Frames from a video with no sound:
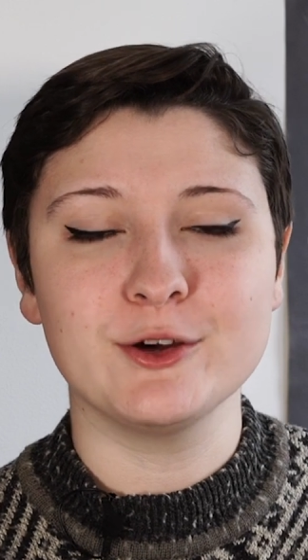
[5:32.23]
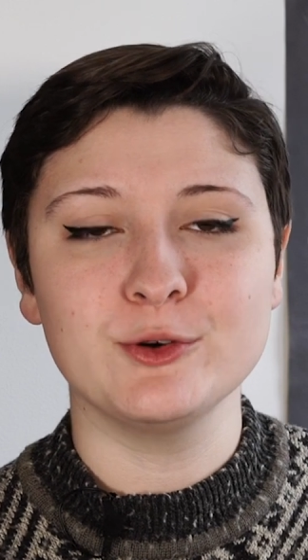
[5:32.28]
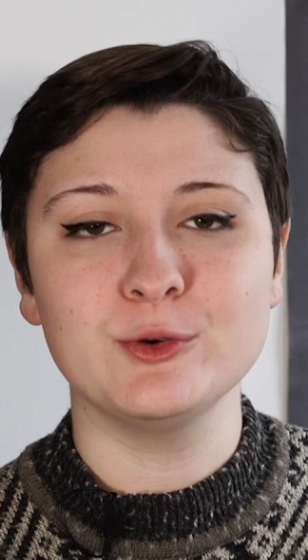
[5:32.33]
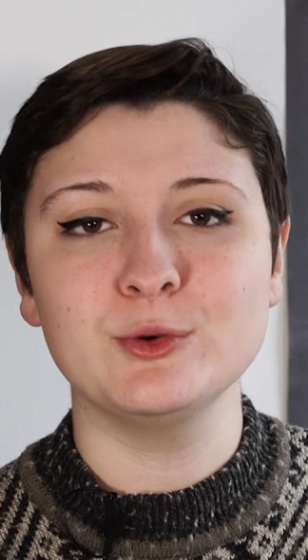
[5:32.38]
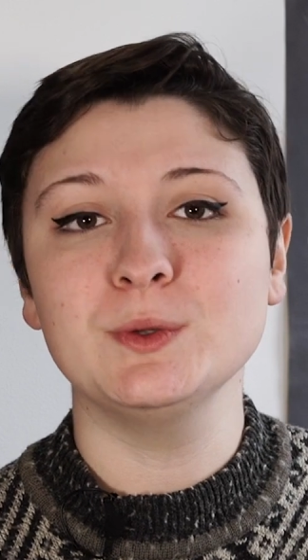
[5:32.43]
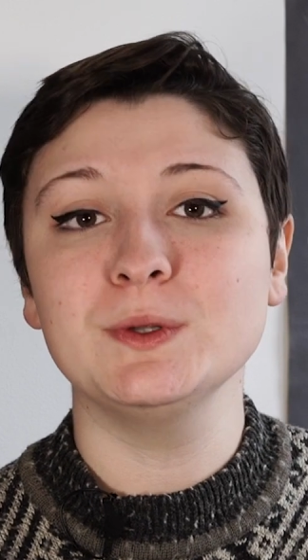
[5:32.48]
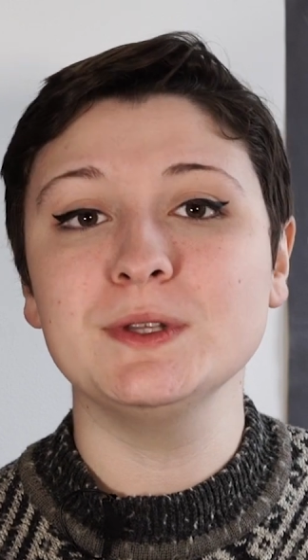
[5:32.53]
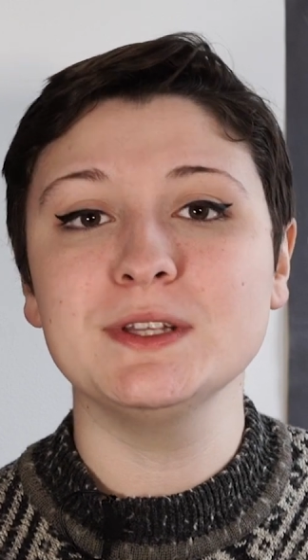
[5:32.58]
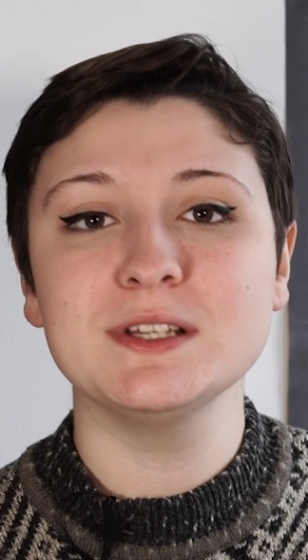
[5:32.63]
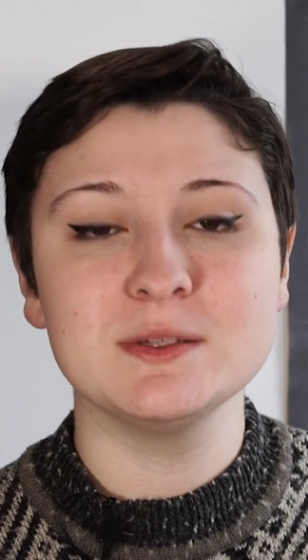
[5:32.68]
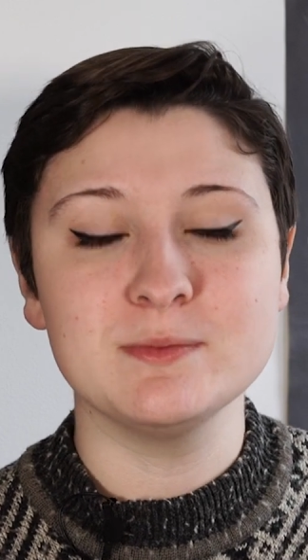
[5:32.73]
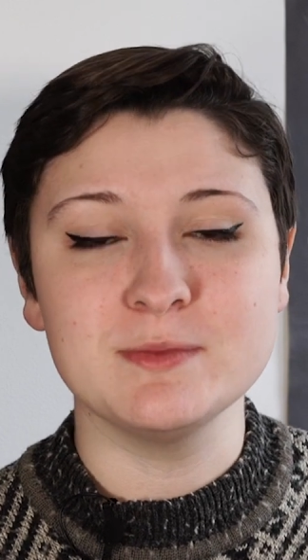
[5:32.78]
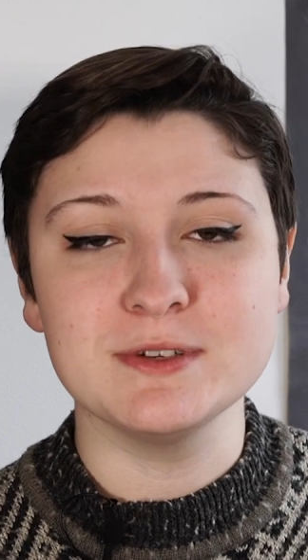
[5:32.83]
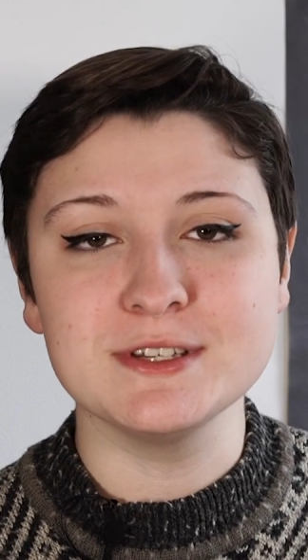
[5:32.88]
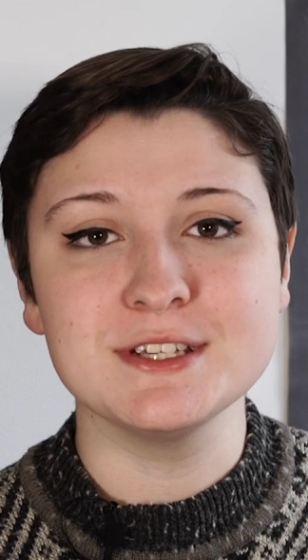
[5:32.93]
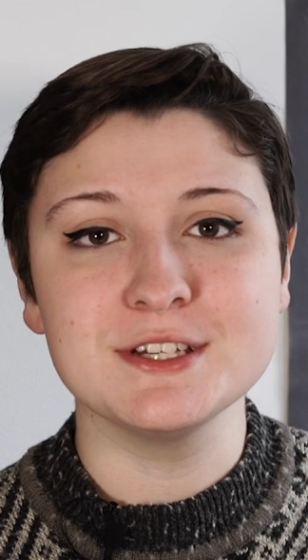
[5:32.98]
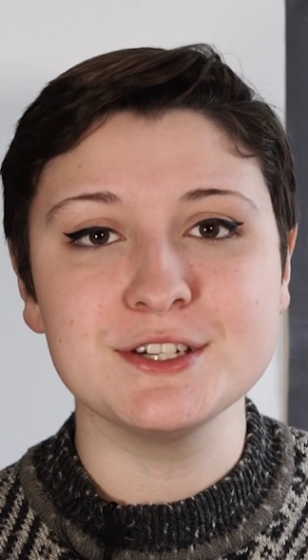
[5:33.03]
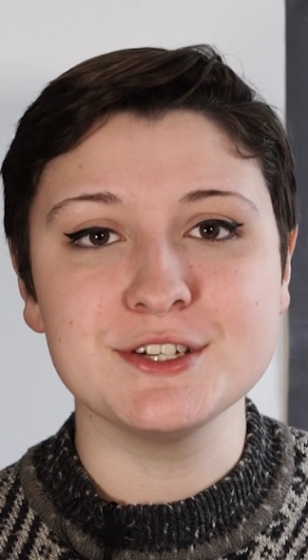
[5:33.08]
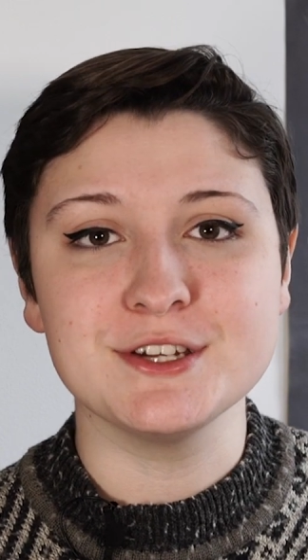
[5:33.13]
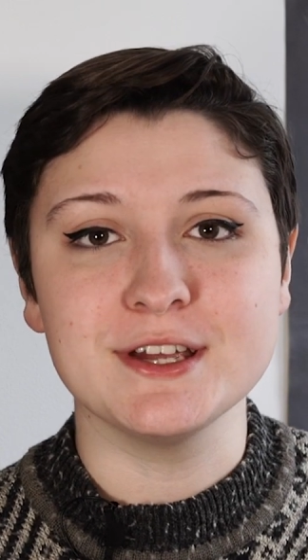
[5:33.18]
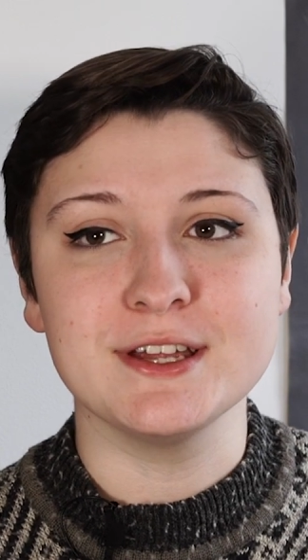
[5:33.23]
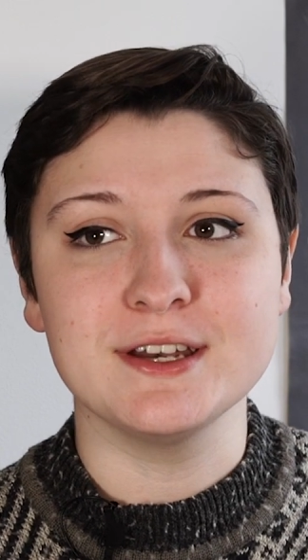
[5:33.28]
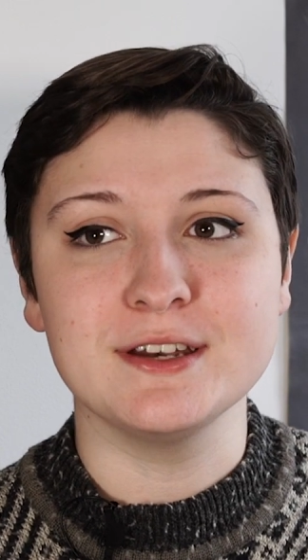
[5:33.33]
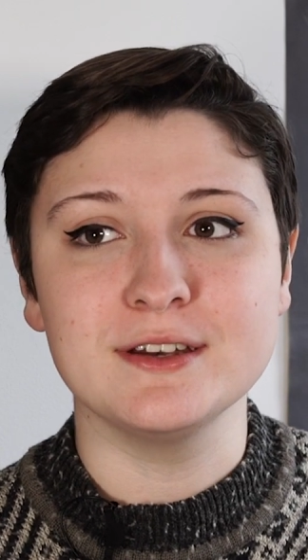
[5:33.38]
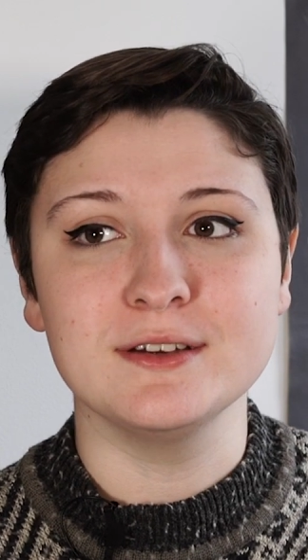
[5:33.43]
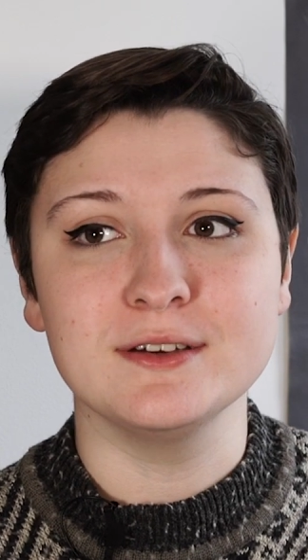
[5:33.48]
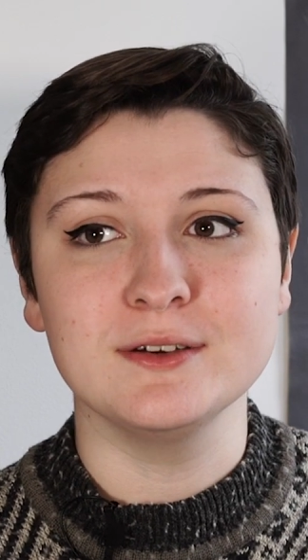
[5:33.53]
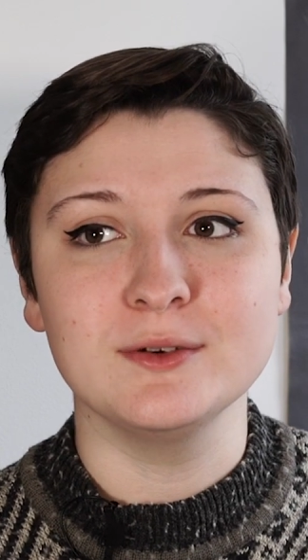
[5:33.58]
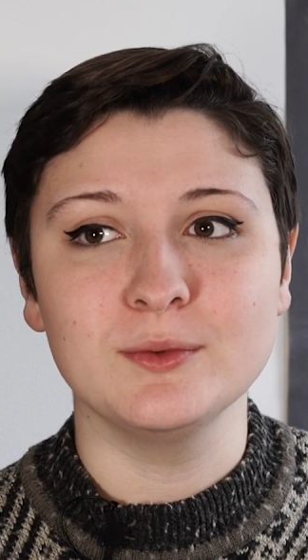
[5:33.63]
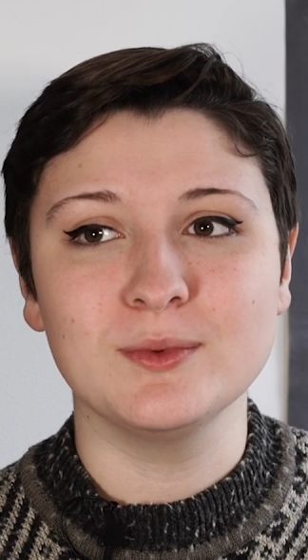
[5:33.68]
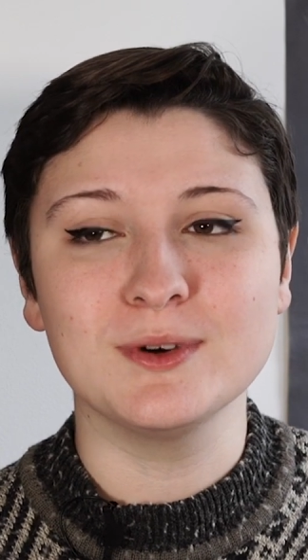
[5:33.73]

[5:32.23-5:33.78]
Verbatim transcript: cool disposition,